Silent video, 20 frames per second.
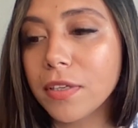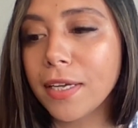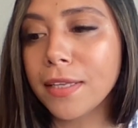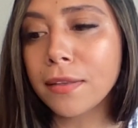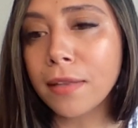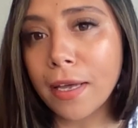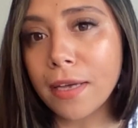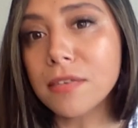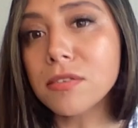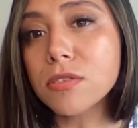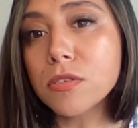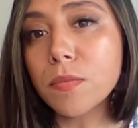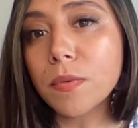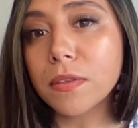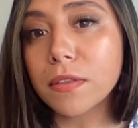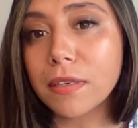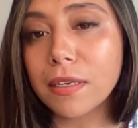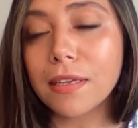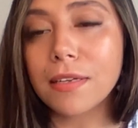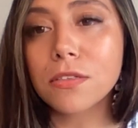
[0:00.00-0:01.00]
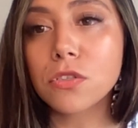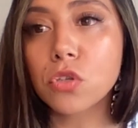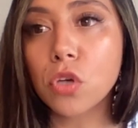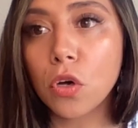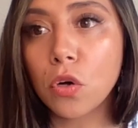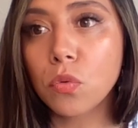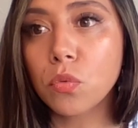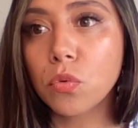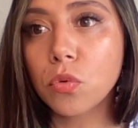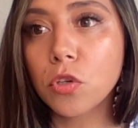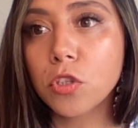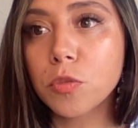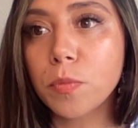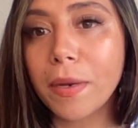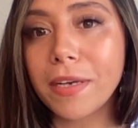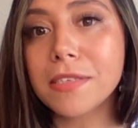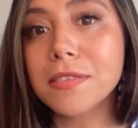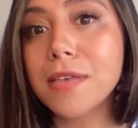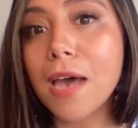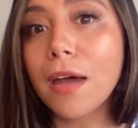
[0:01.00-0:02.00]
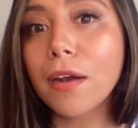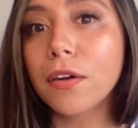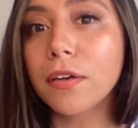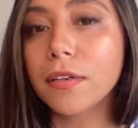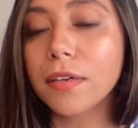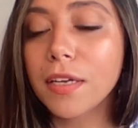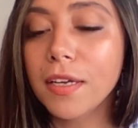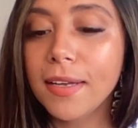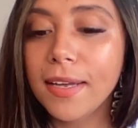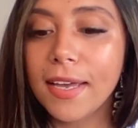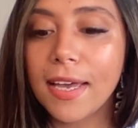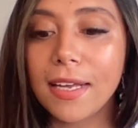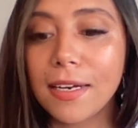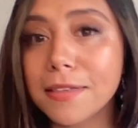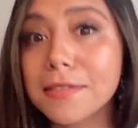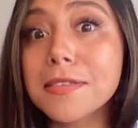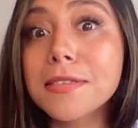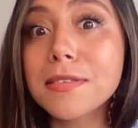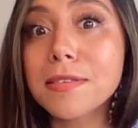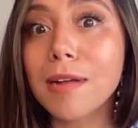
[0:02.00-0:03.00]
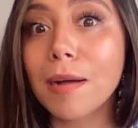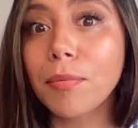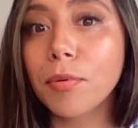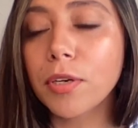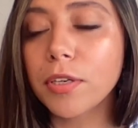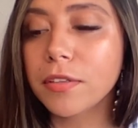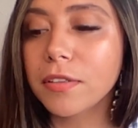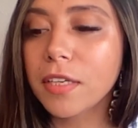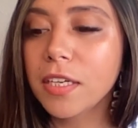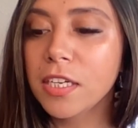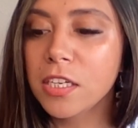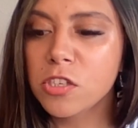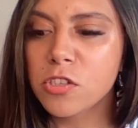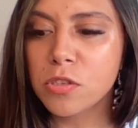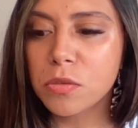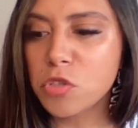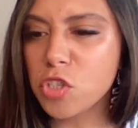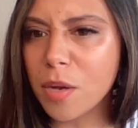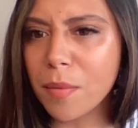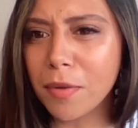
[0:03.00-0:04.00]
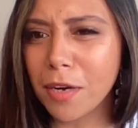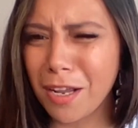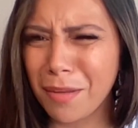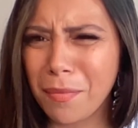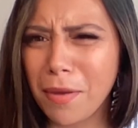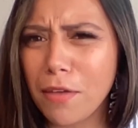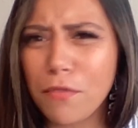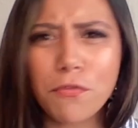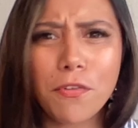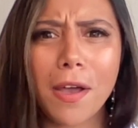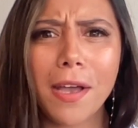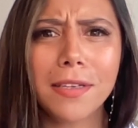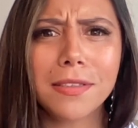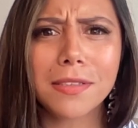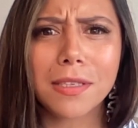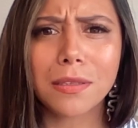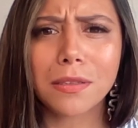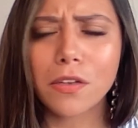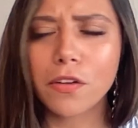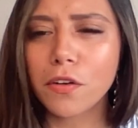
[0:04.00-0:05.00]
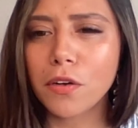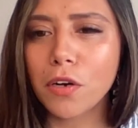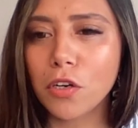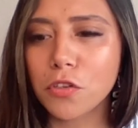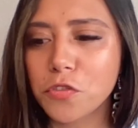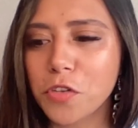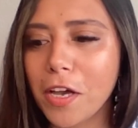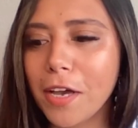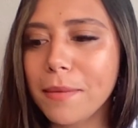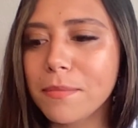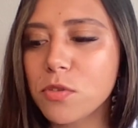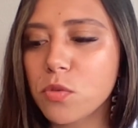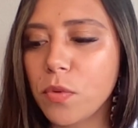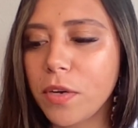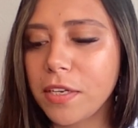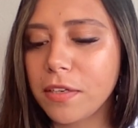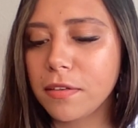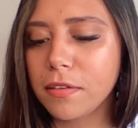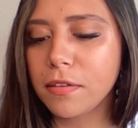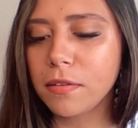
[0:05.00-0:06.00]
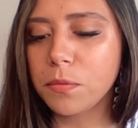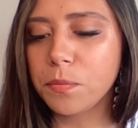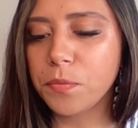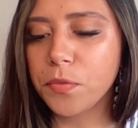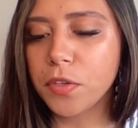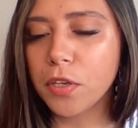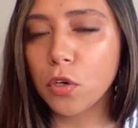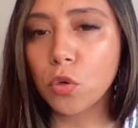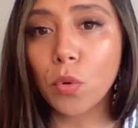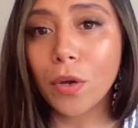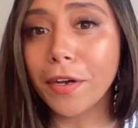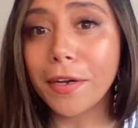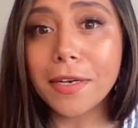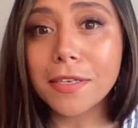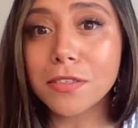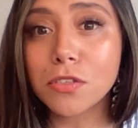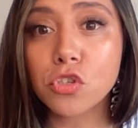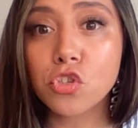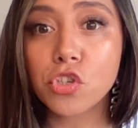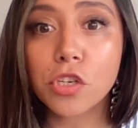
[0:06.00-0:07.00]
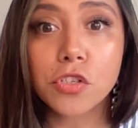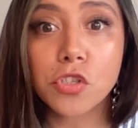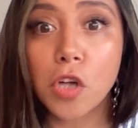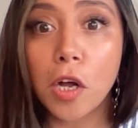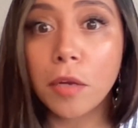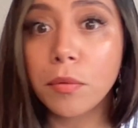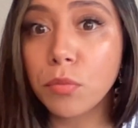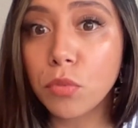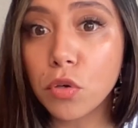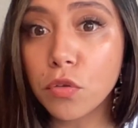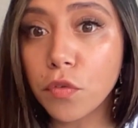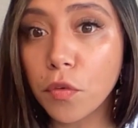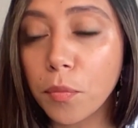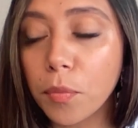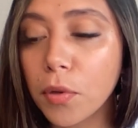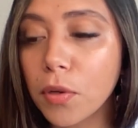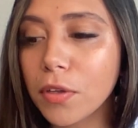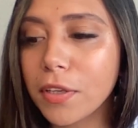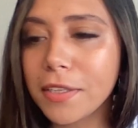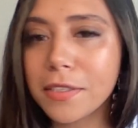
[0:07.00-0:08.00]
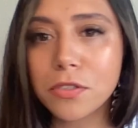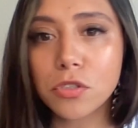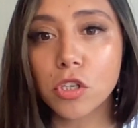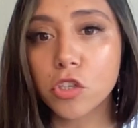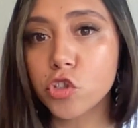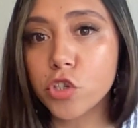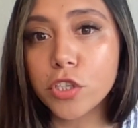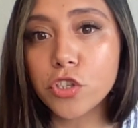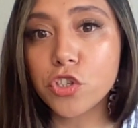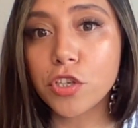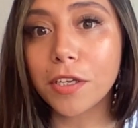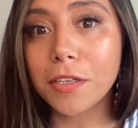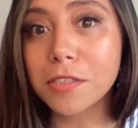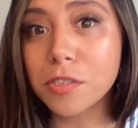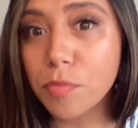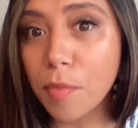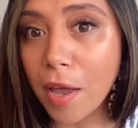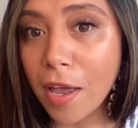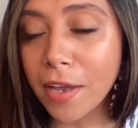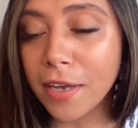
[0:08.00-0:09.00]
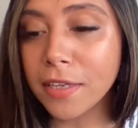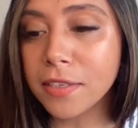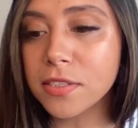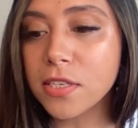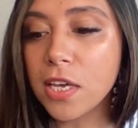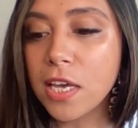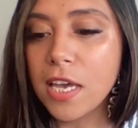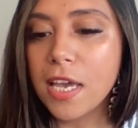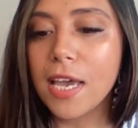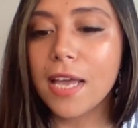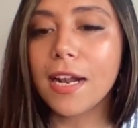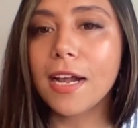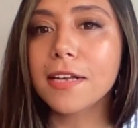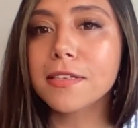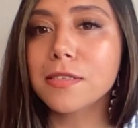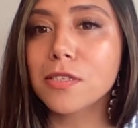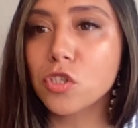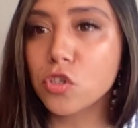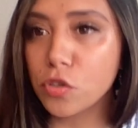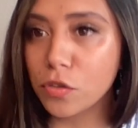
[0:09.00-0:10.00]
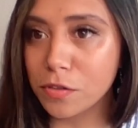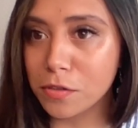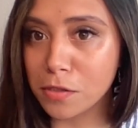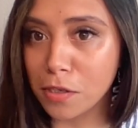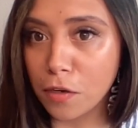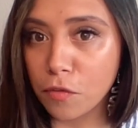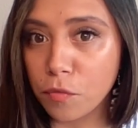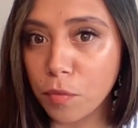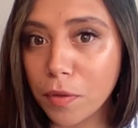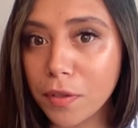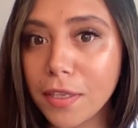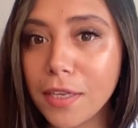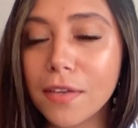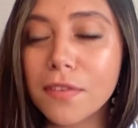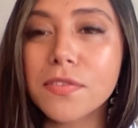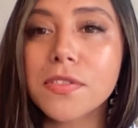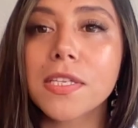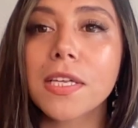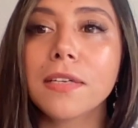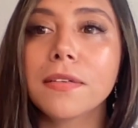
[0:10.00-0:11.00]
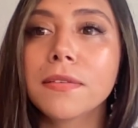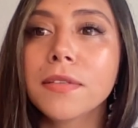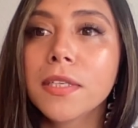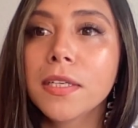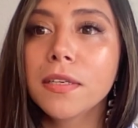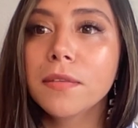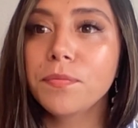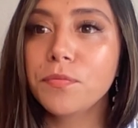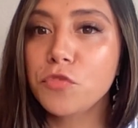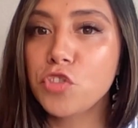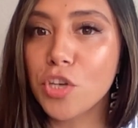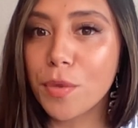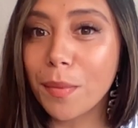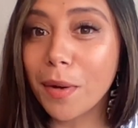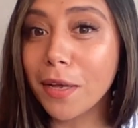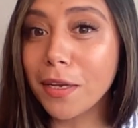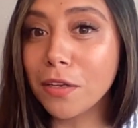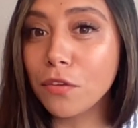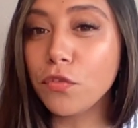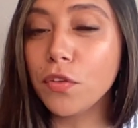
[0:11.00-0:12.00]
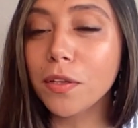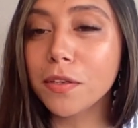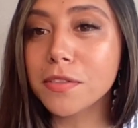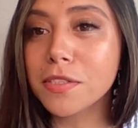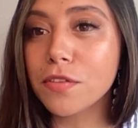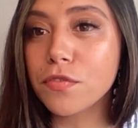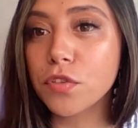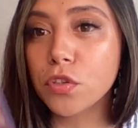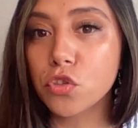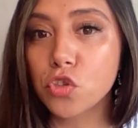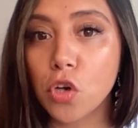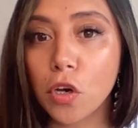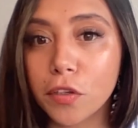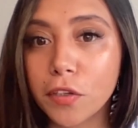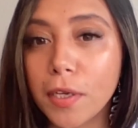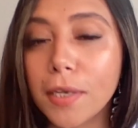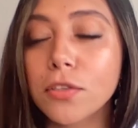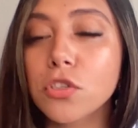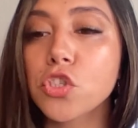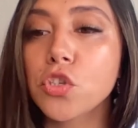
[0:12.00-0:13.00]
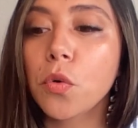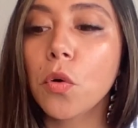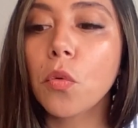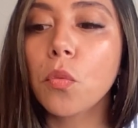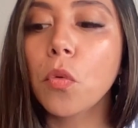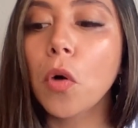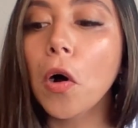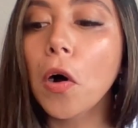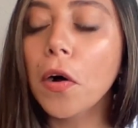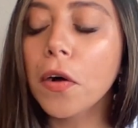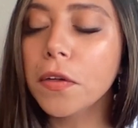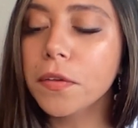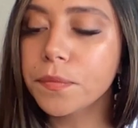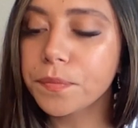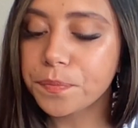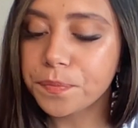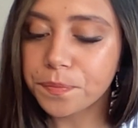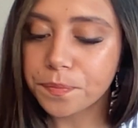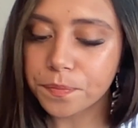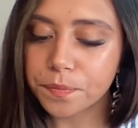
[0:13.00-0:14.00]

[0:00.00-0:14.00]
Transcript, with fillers: It likes stability. It's co-ruled by Saturn and it's stubborn. So Gemini might find that there are times when Aquarius is just unmovable. It's not changing its mind. It has a certain set of beliefs, and Gemini can feel as if they're talking to a wall.